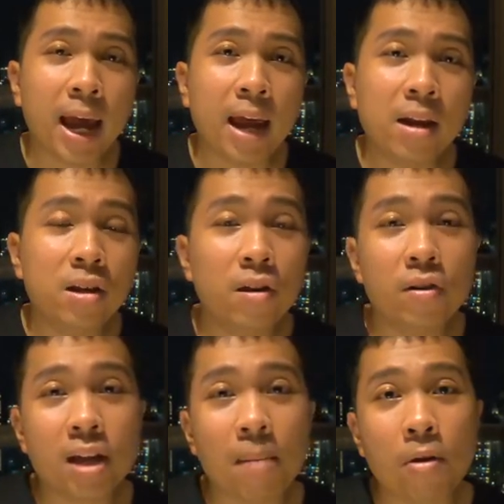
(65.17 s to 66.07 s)
And the
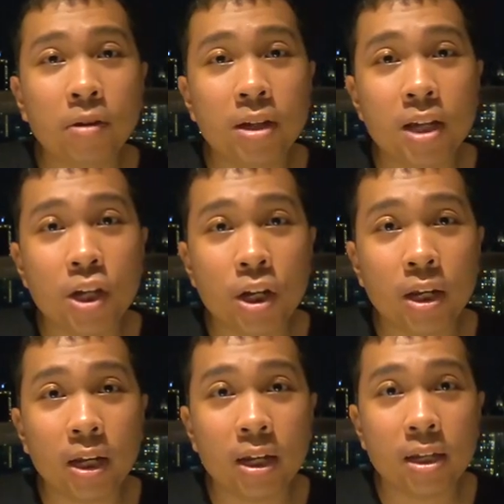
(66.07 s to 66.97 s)
nearest MRT
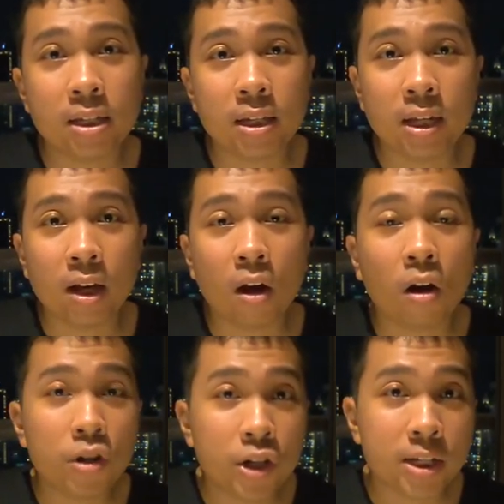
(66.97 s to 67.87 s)
station is the uh,
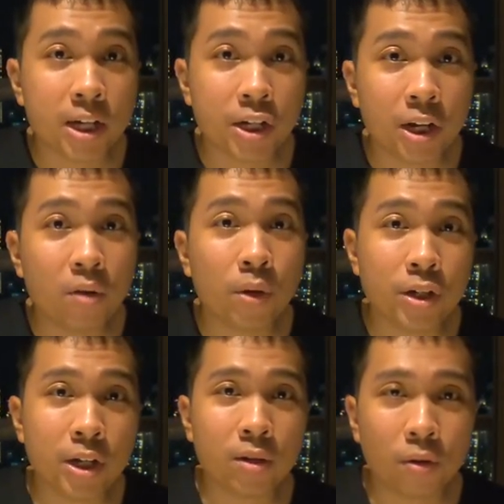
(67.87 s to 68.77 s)
Orchard station,
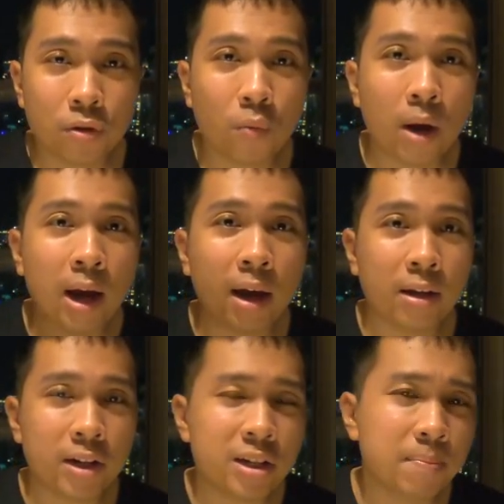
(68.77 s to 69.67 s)
which is also where
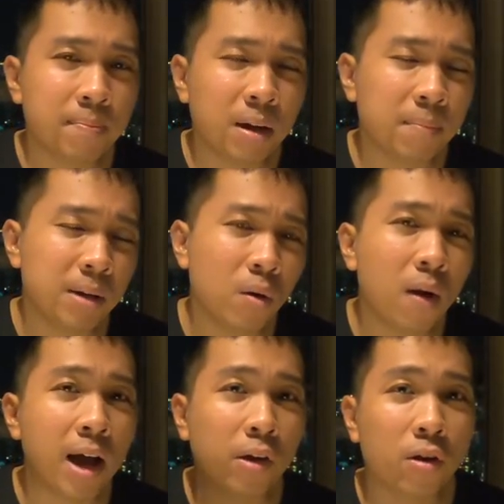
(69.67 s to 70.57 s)
just uh, below
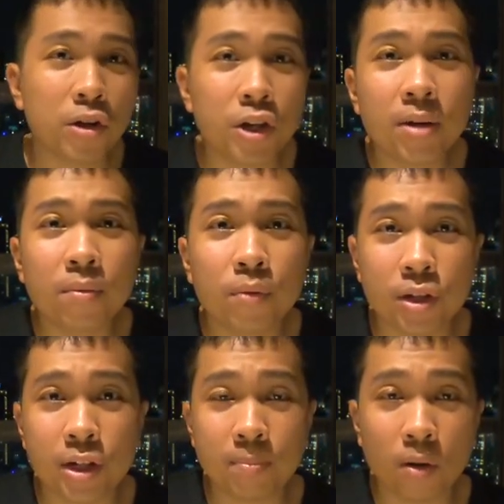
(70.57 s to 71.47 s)
Ion Orchard,
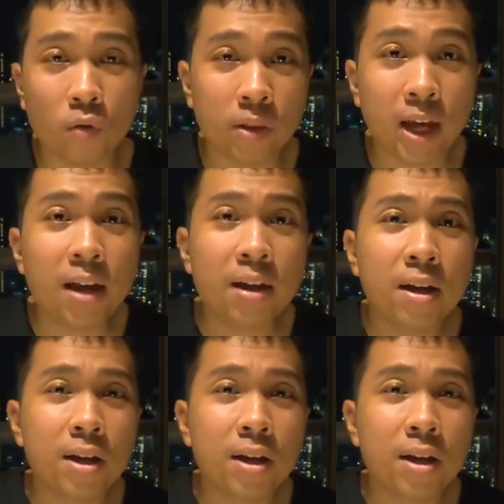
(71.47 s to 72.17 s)
which is just over there.